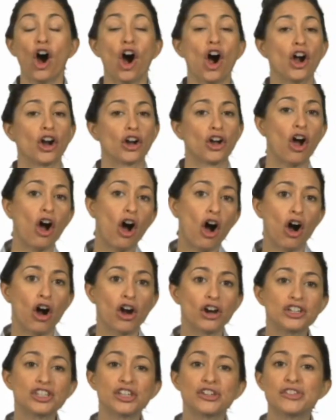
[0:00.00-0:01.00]
Our
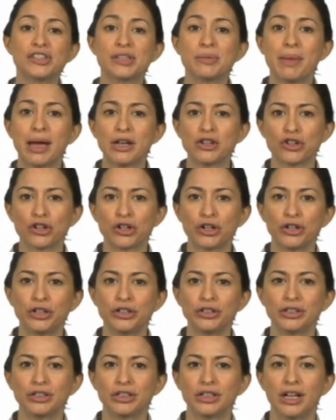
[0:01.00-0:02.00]
cars are
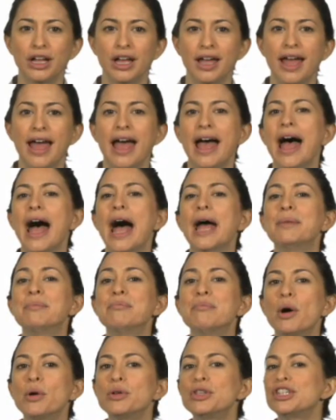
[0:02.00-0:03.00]
symmetrical,
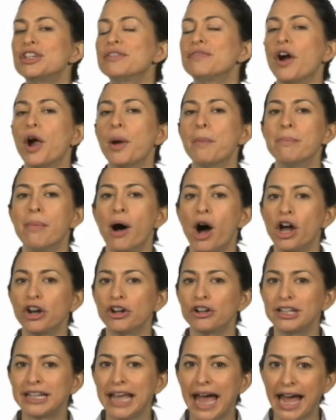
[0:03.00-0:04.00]
and most of our
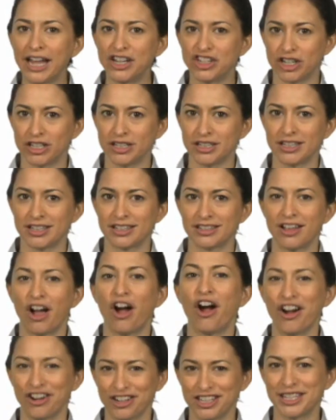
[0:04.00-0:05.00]
modern gadgets
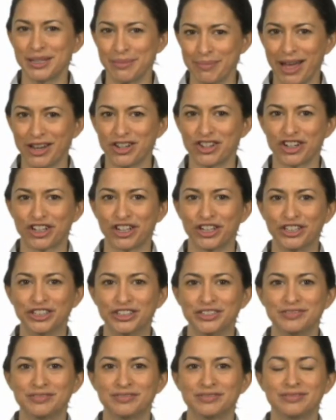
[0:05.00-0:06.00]
are
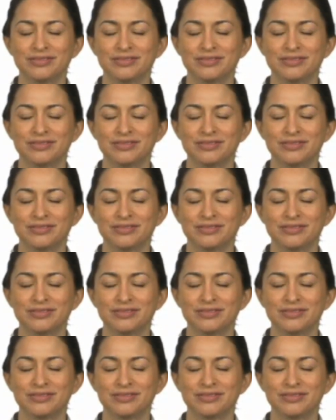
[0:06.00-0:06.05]
symmetrical.